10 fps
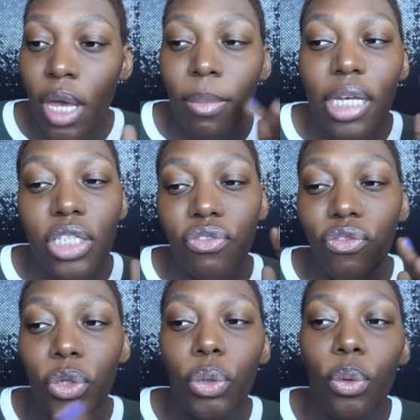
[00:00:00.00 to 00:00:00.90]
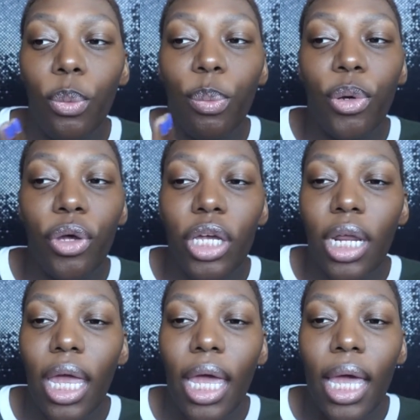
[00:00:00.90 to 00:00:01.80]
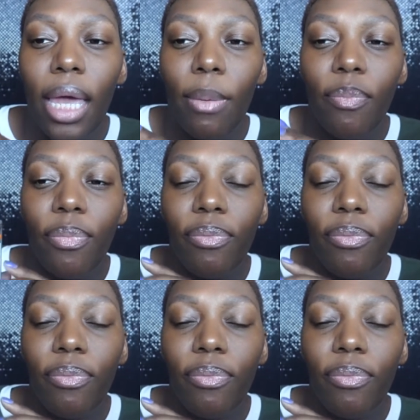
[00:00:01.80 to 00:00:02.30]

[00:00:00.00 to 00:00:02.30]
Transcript: because if you put a